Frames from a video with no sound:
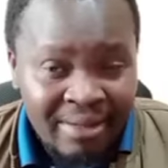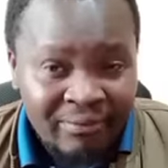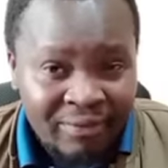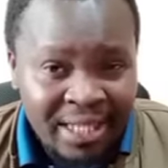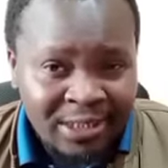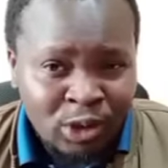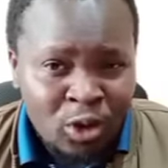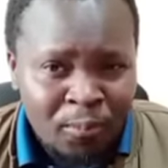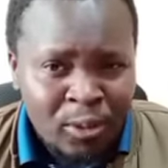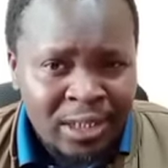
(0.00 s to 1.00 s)
These
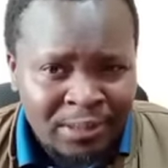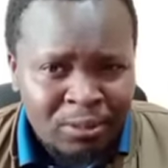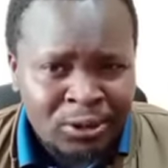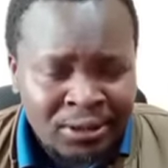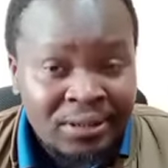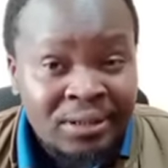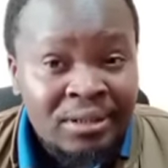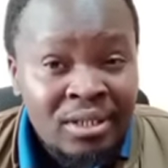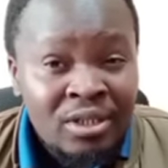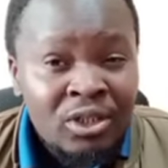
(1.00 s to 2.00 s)
top police bosses
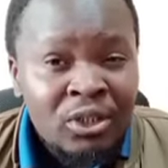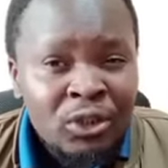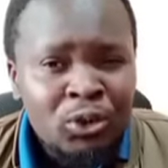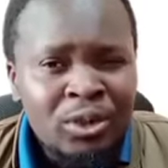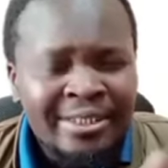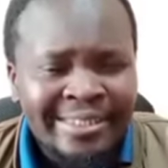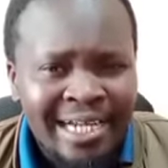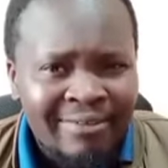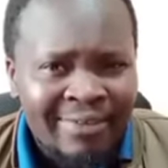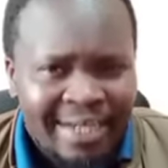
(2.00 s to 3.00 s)
should
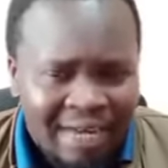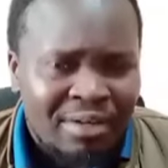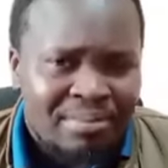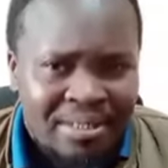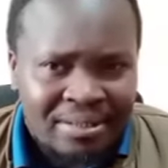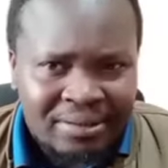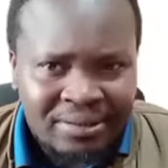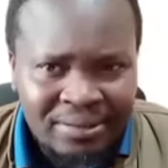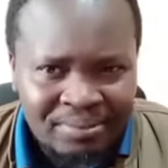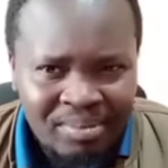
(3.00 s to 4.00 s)
tell the government
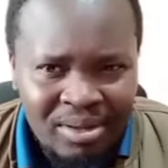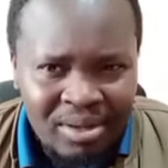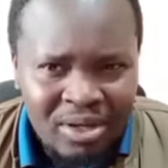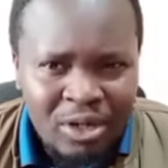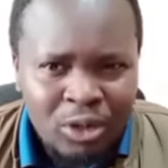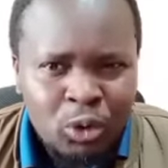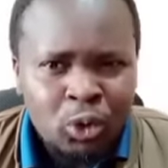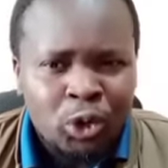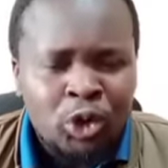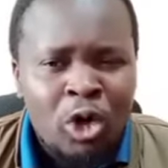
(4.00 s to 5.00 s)

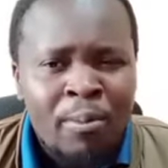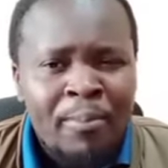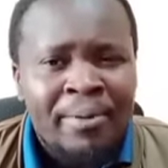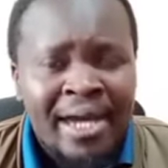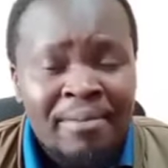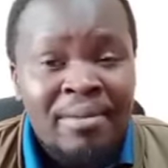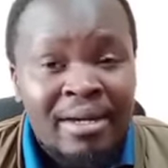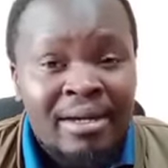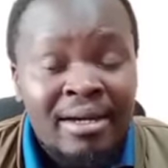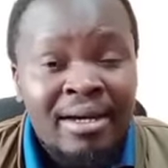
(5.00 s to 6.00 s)
to stop
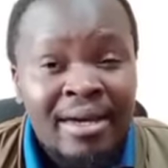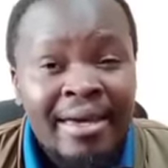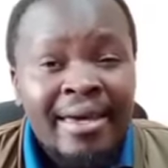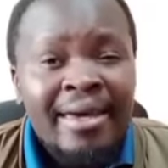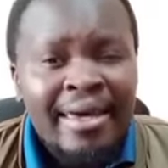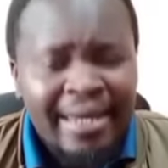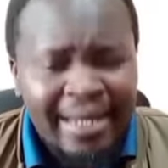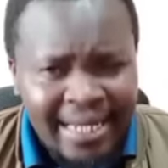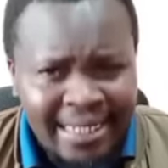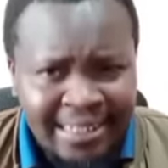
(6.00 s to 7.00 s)
bribing
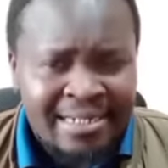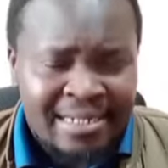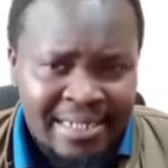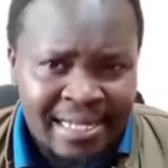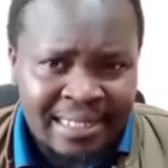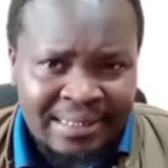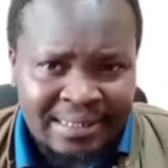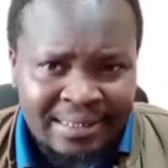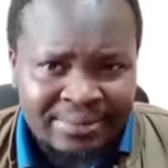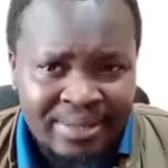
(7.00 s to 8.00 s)
elected
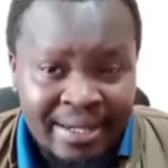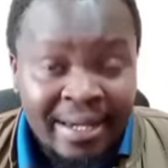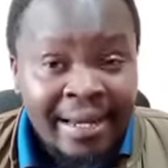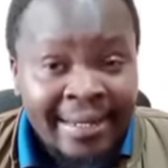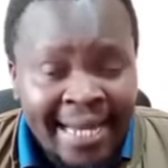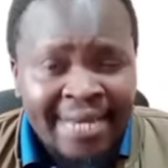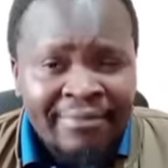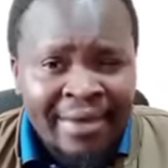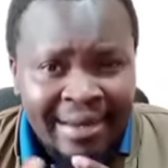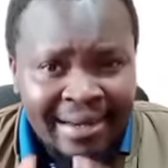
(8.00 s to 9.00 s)
leaders. Let
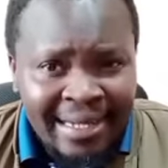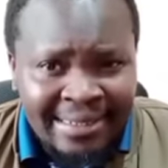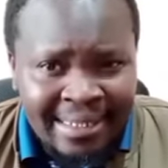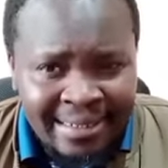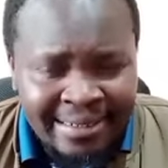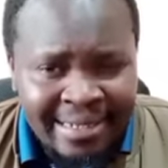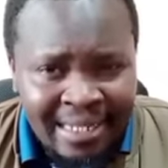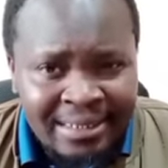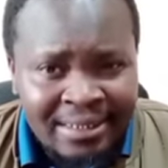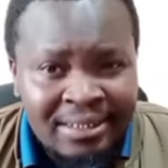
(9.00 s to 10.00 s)
the elected
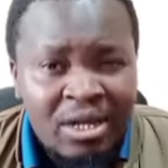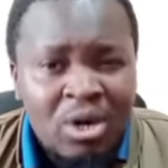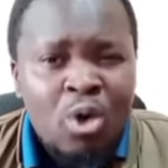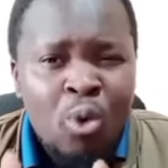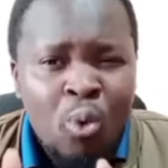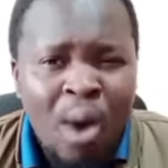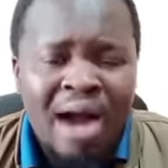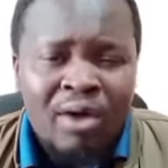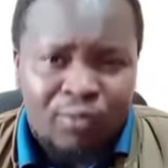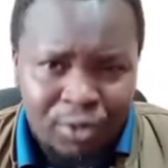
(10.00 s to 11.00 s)
leaders
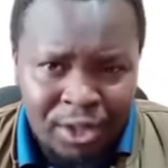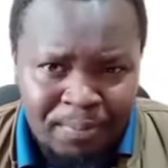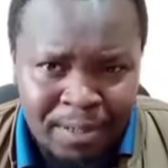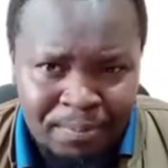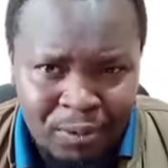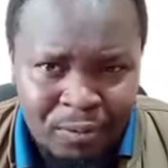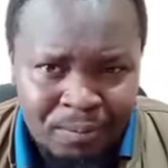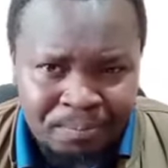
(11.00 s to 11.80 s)
work for the people.